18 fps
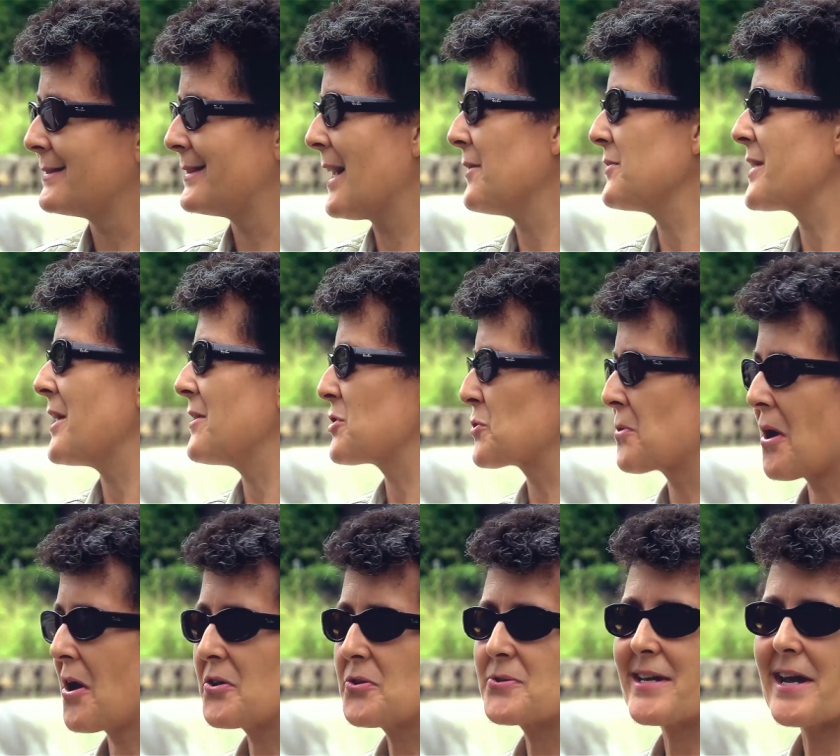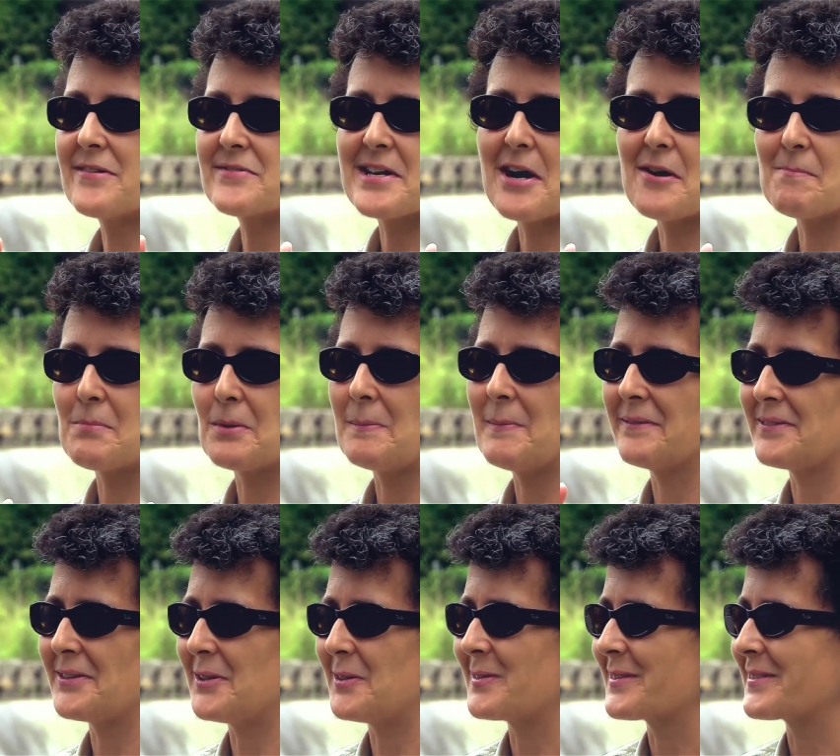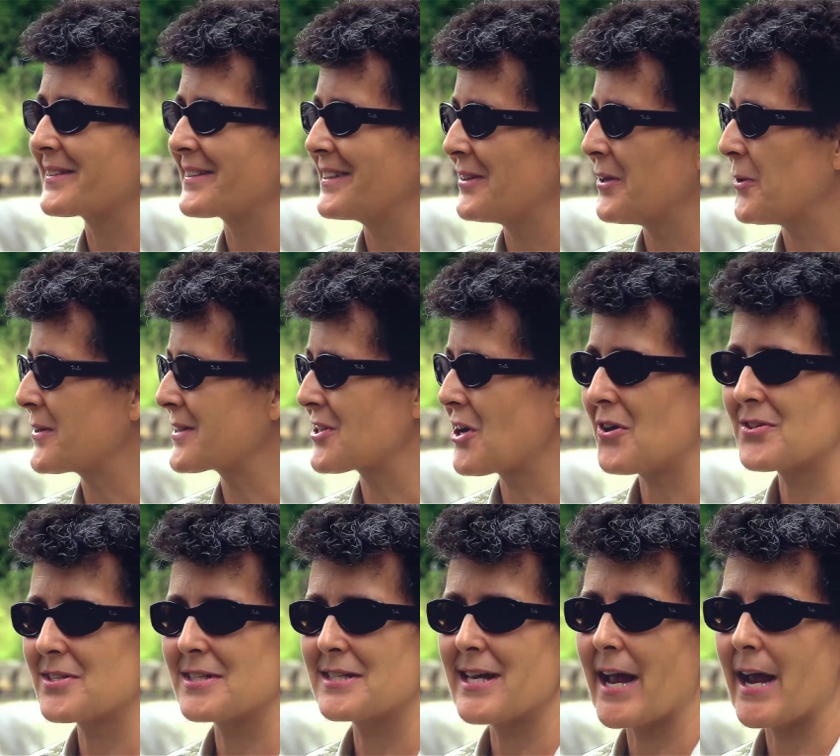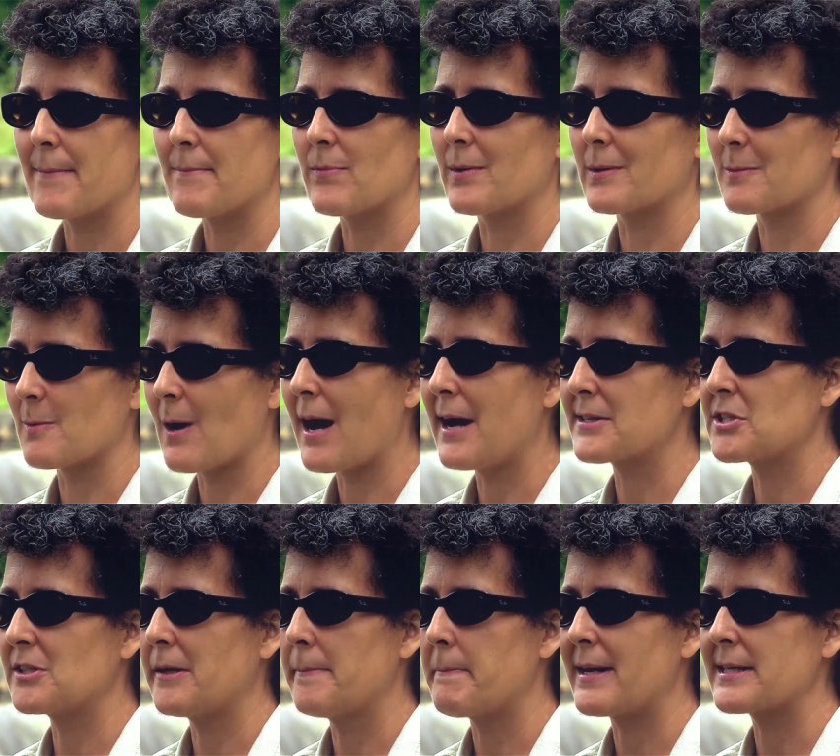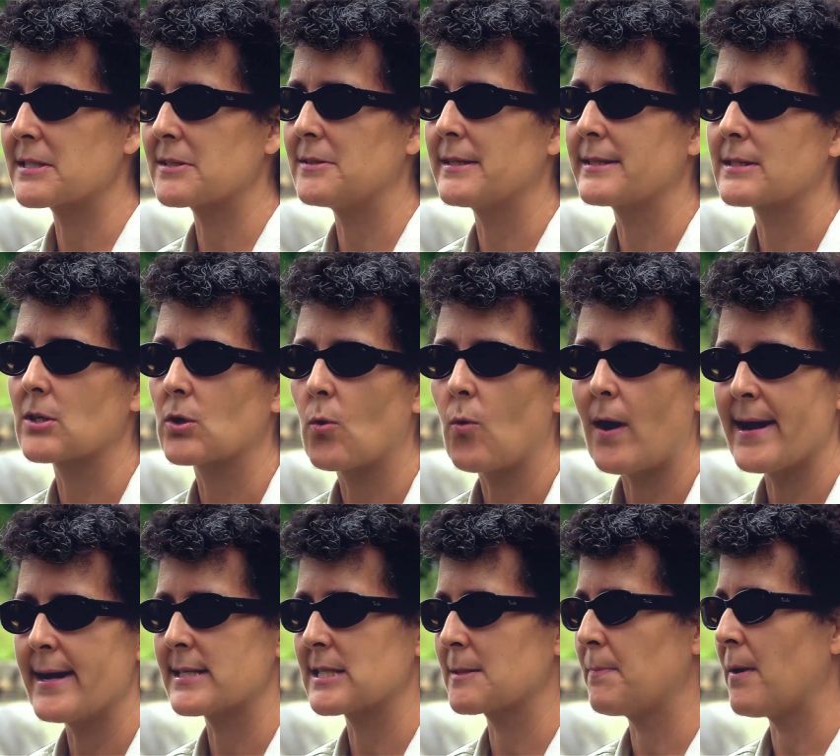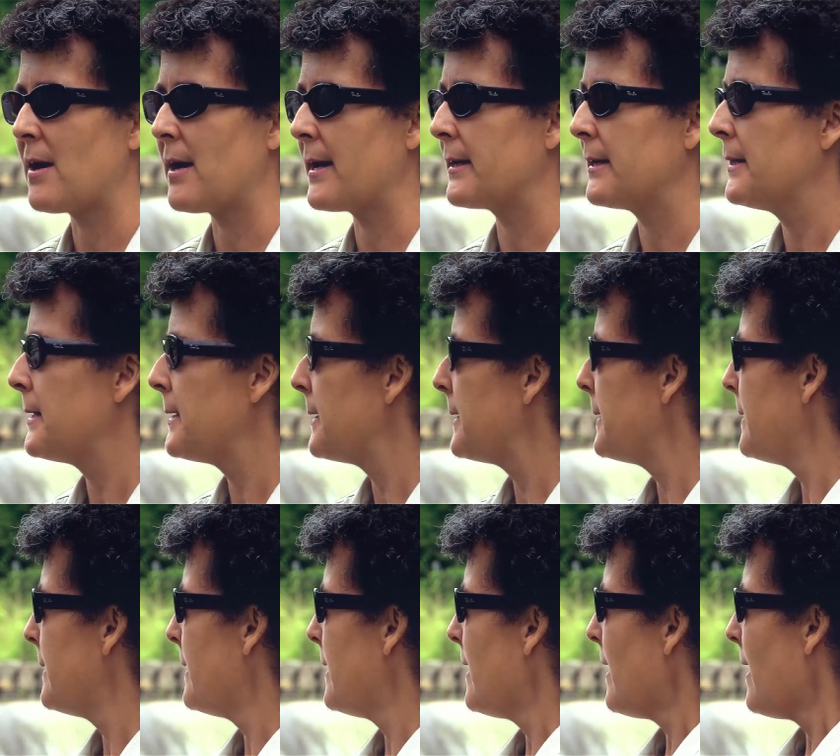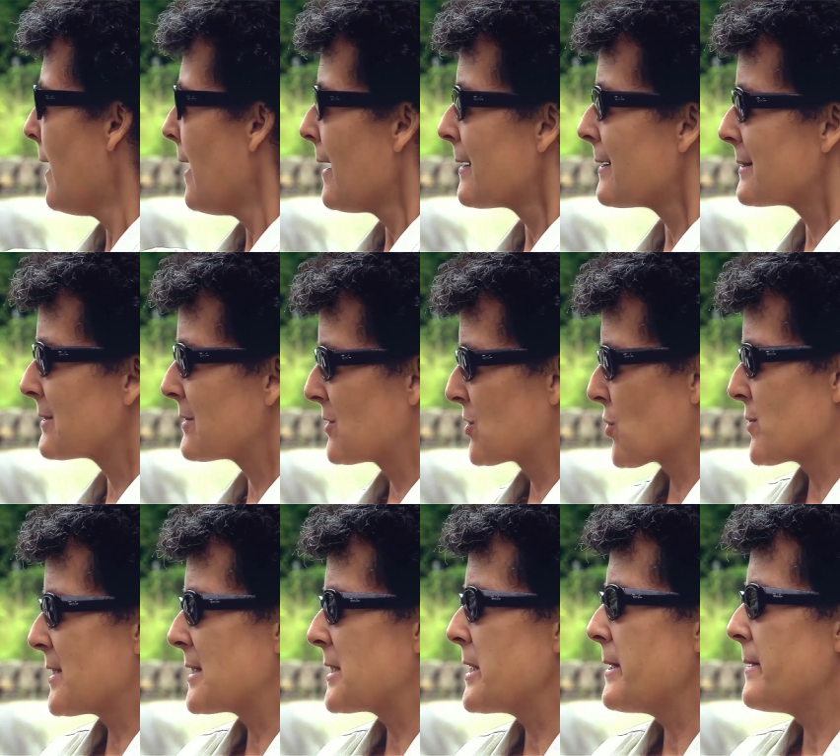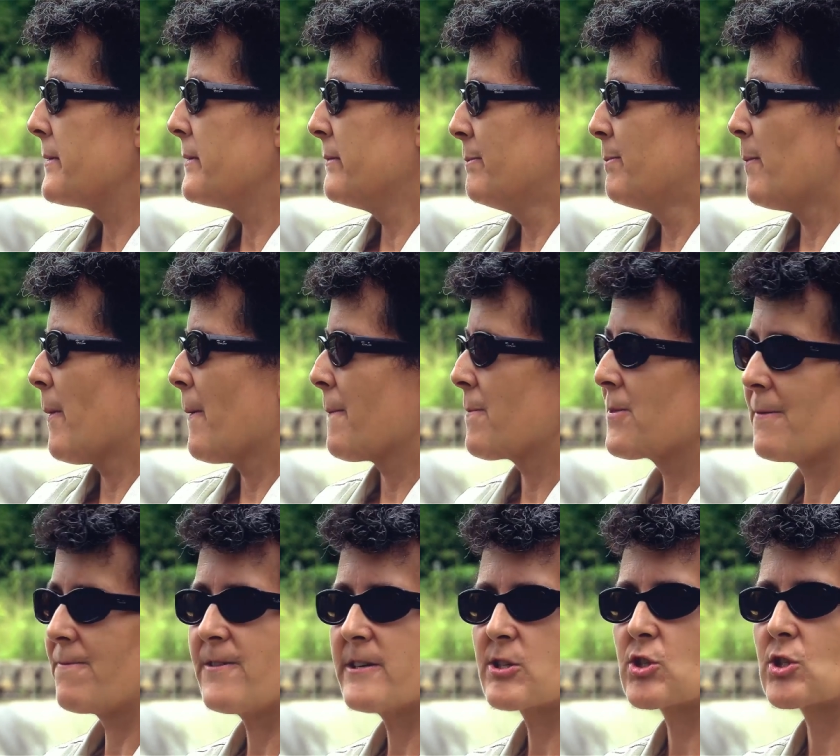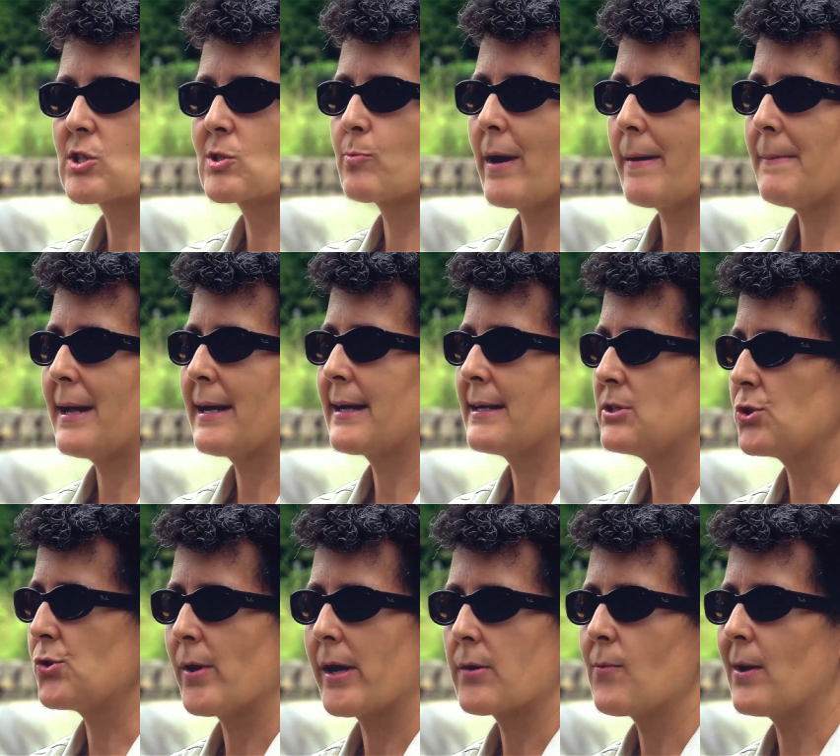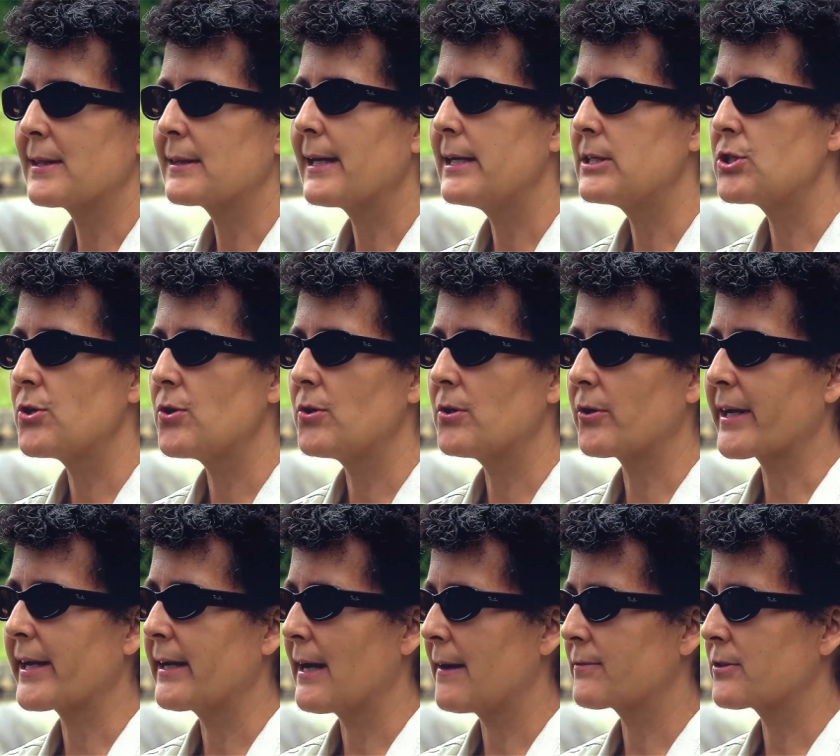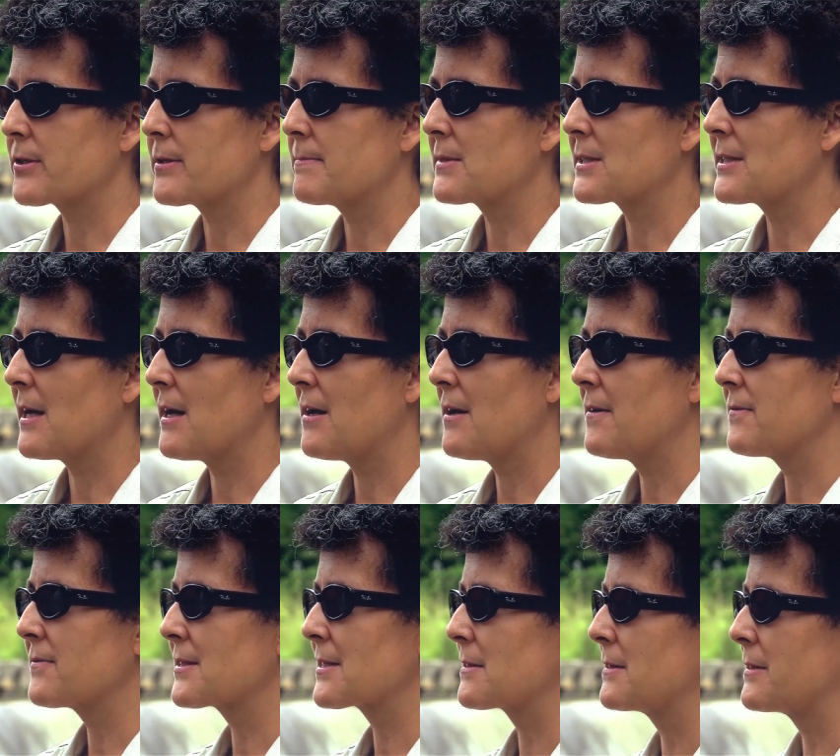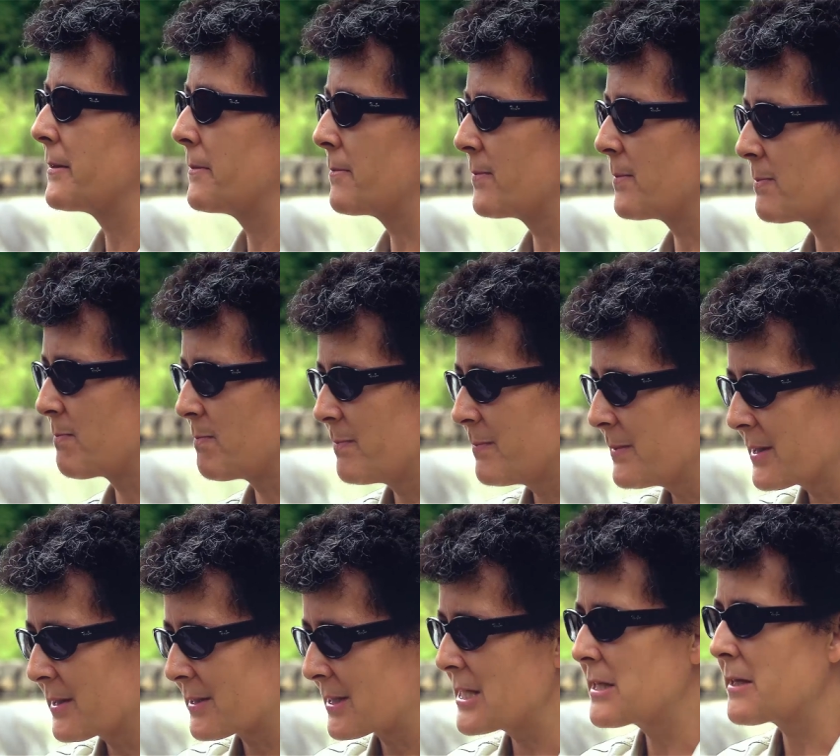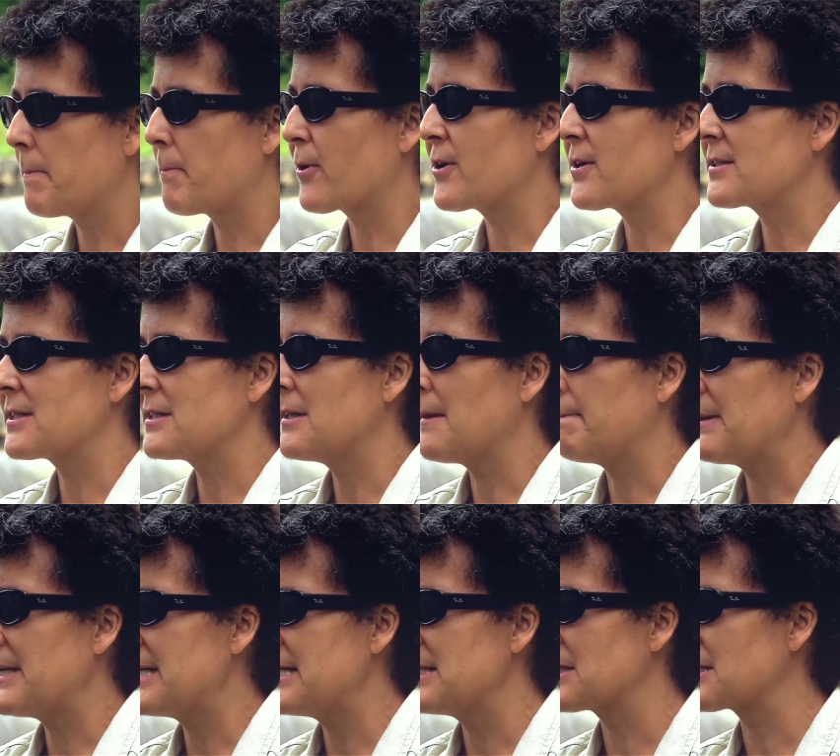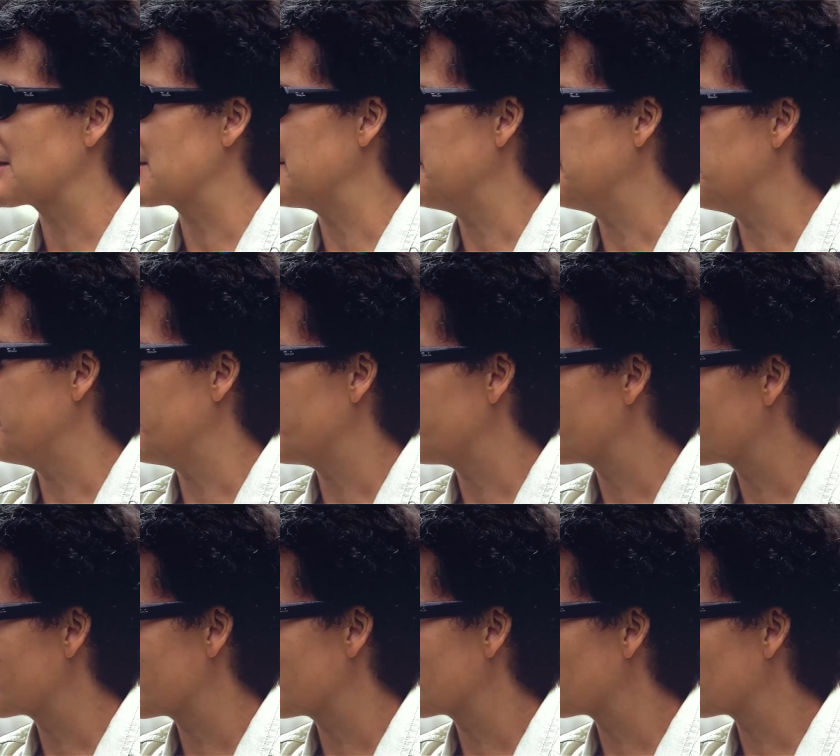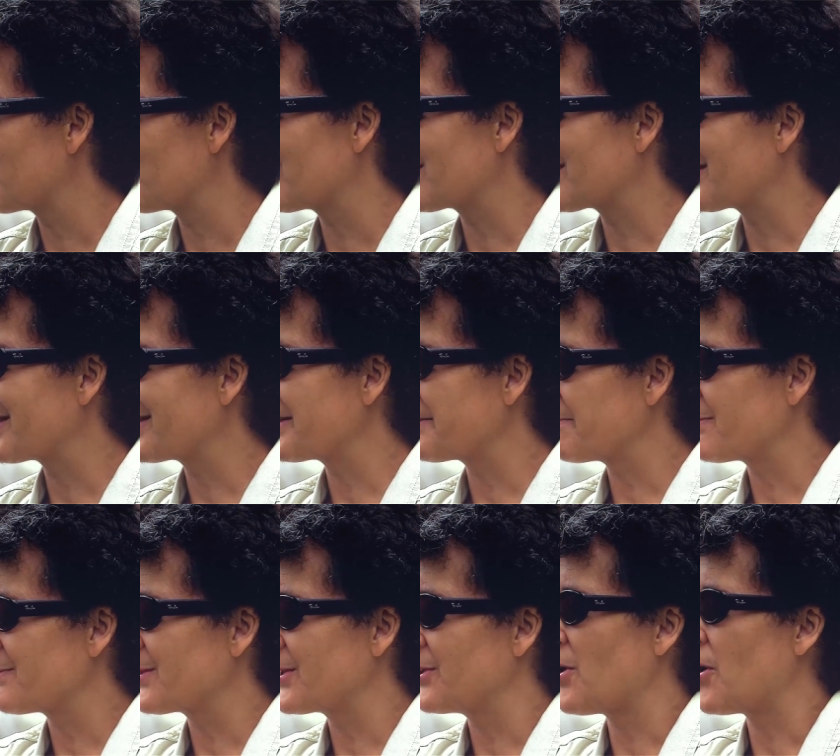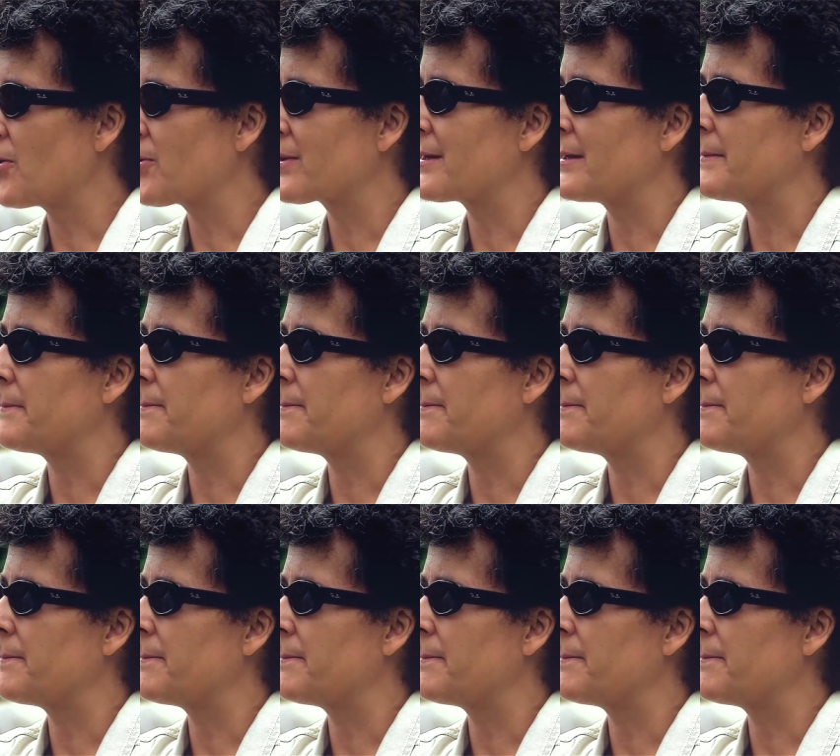Downtown Toronto, downtown Bowmanville, you know, it's all the same, the hustle and bustle, it's a quiet spot. So to see the fish swimming and doing what they do, looking after themselves, to see the birds and the bees and, you know,